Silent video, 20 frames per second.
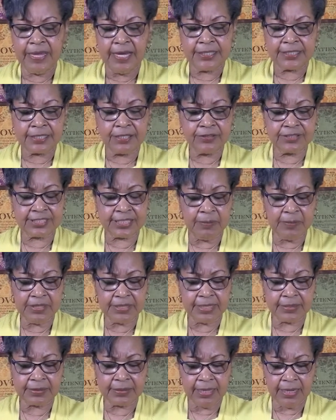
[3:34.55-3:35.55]
So some of
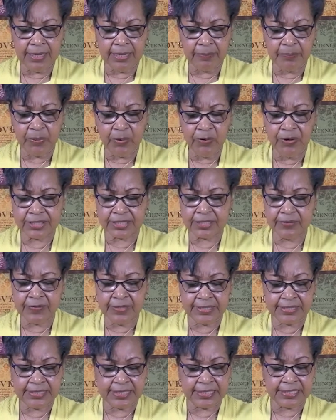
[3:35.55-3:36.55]
the points of
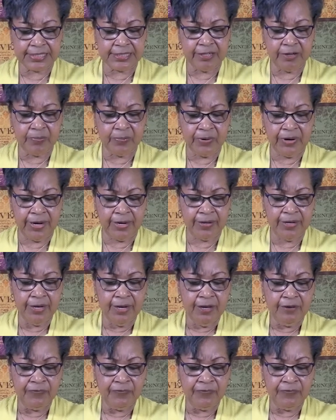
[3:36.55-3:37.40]
necessity of prayer.